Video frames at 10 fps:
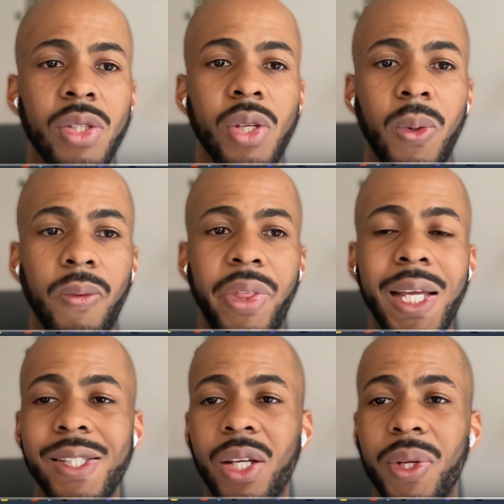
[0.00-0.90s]
So
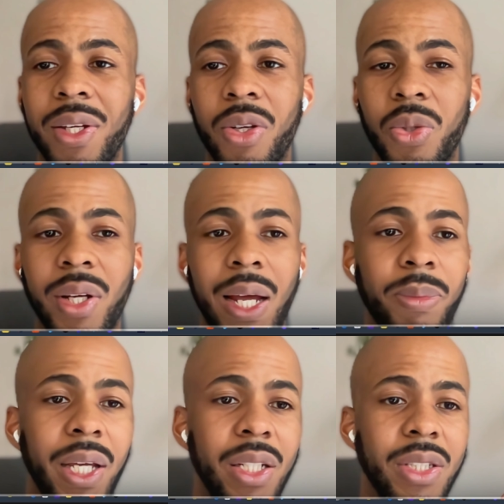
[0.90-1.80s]
things they could include on that
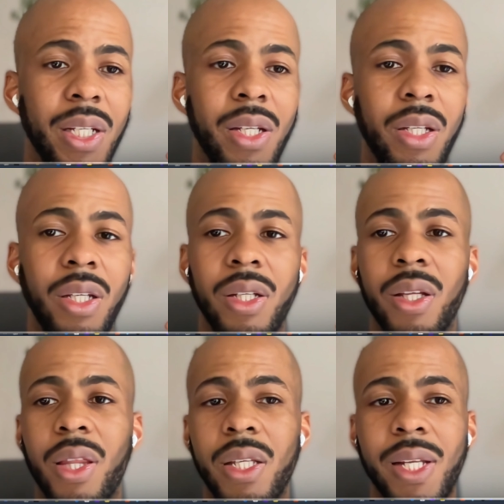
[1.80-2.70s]
page is
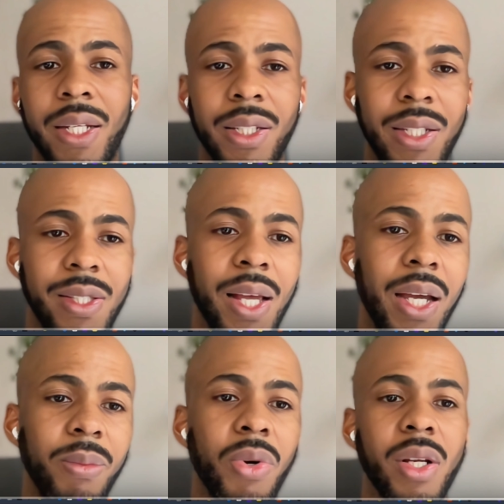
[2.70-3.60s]
things like the
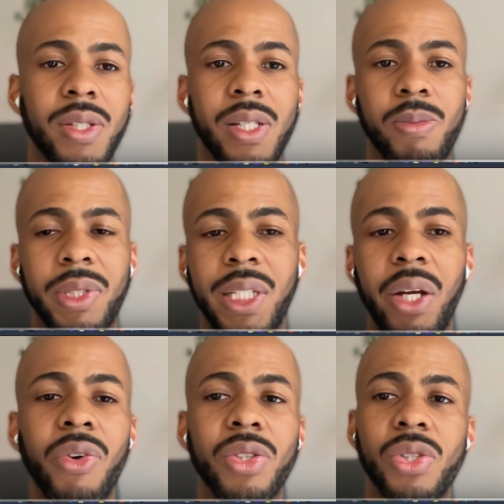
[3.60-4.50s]
design process,
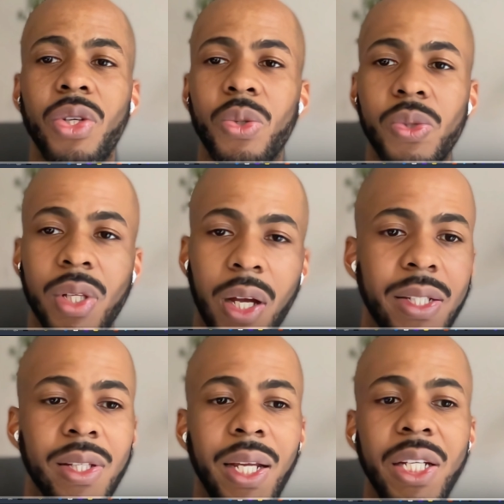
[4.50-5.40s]
materials used,
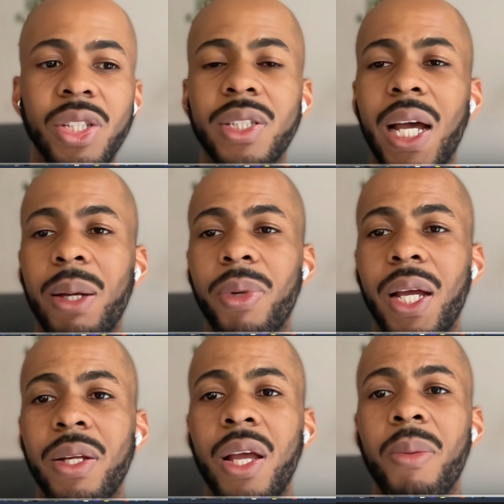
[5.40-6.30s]
installation
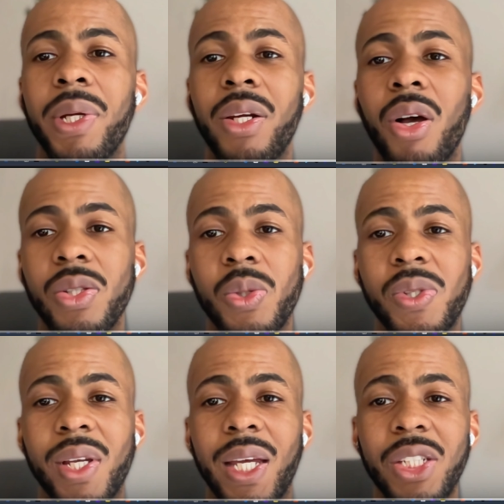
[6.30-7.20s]
timeline, but then also
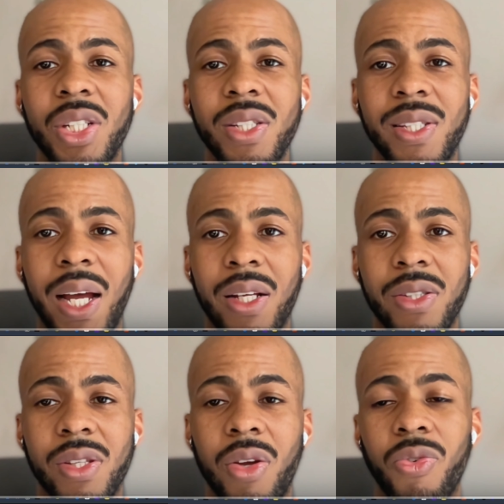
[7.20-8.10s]
kitchen
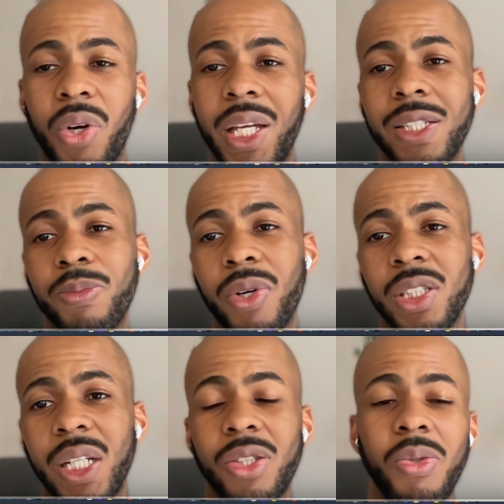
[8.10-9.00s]
styles. For each
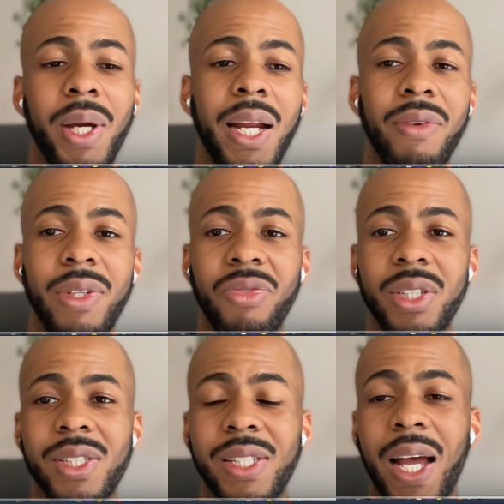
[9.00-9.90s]
project, you might have
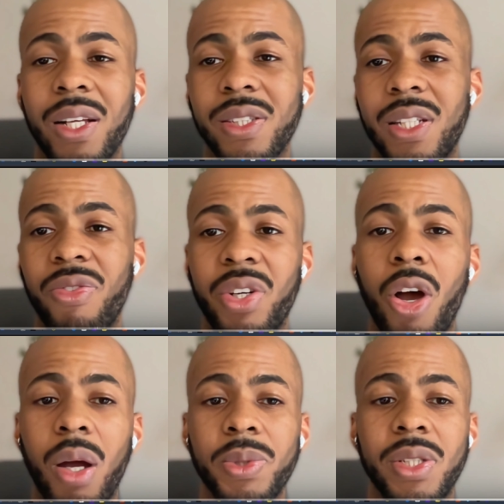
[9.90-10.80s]
different styles, different
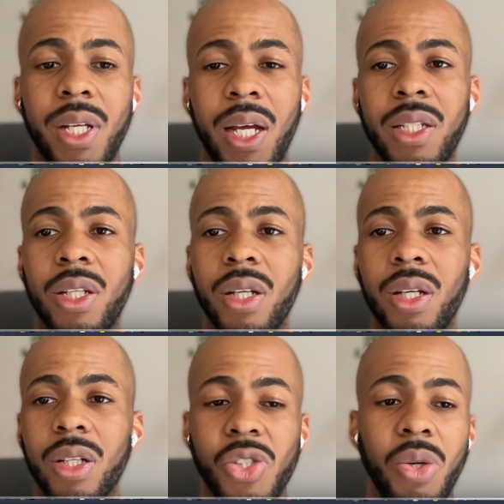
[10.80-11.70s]
options that the
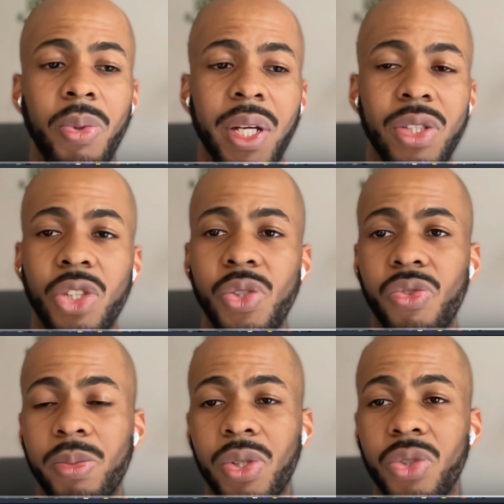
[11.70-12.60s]
consumer can choose
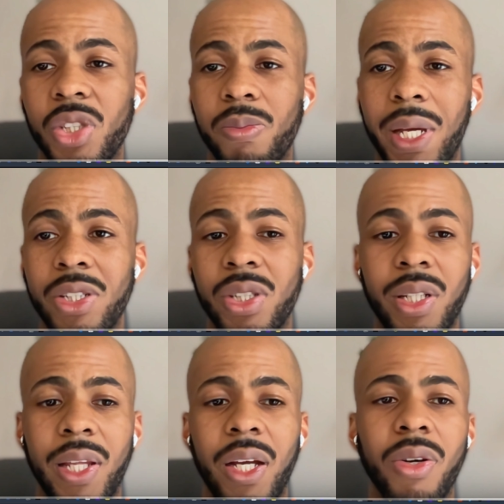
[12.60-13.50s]
from. So just mention
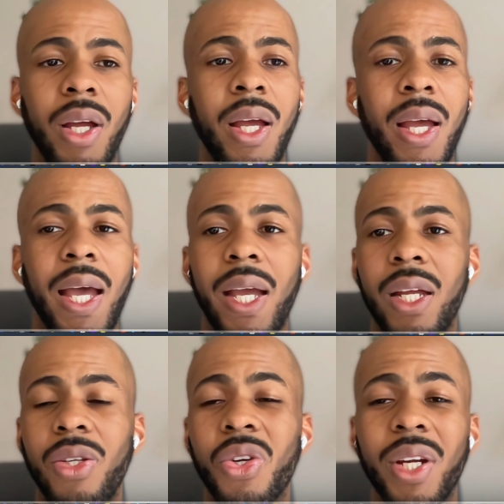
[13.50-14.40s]
it there,
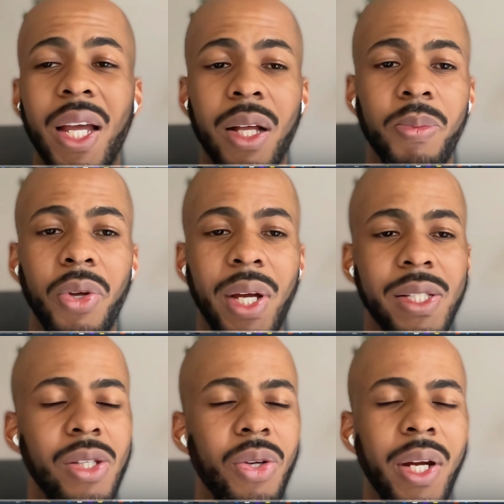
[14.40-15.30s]
and you're going to help your
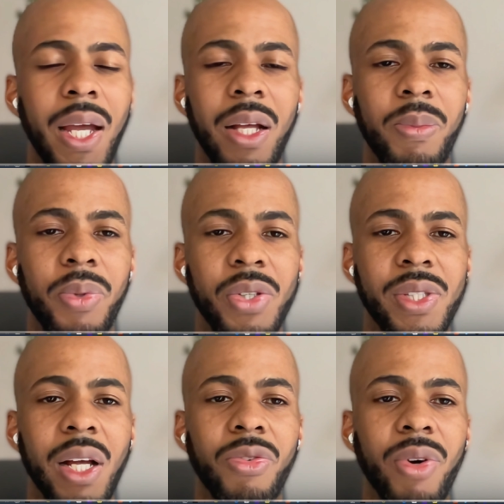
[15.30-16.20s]
SEO, you're going to help
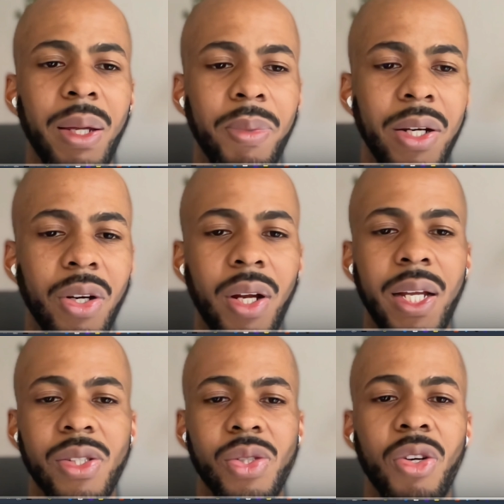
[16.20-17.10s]
yourself rank better
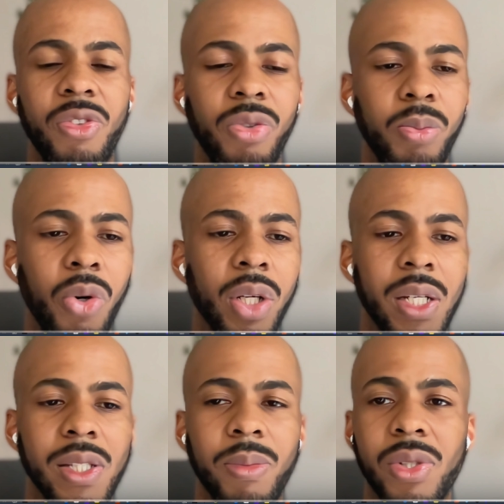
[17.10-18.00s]
and serve you for more
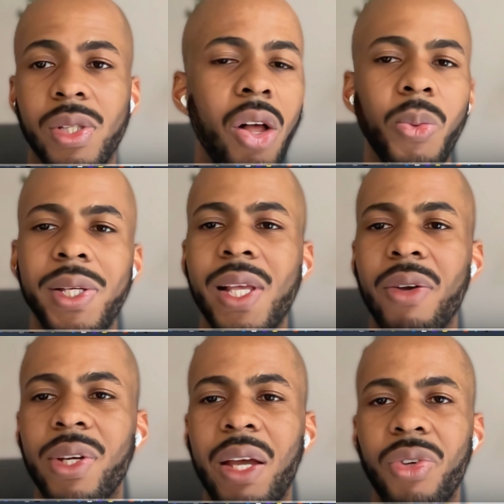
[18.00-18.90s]
customers. Always
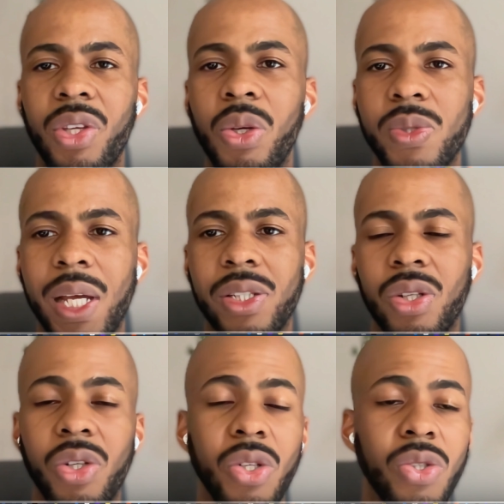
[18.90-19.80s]
have an FAQ
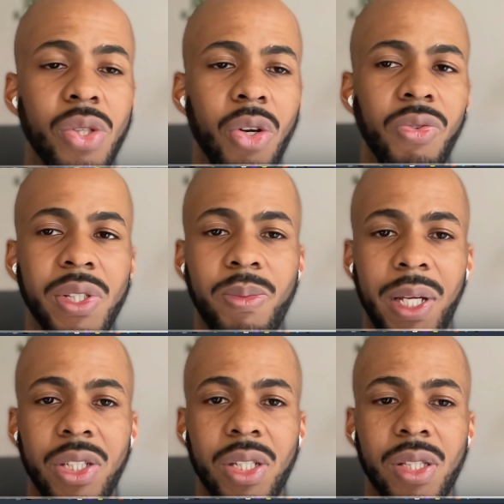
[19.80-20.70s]
section on your service
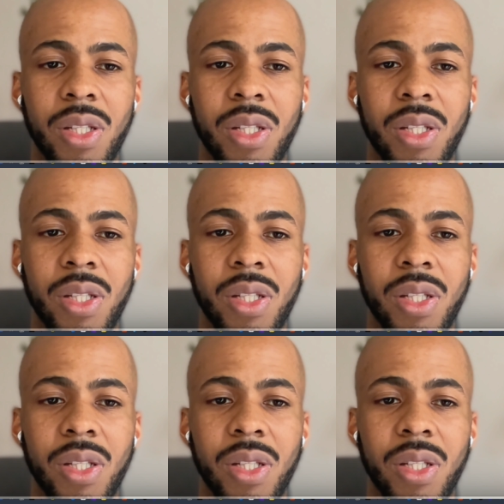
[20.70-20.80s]
pages.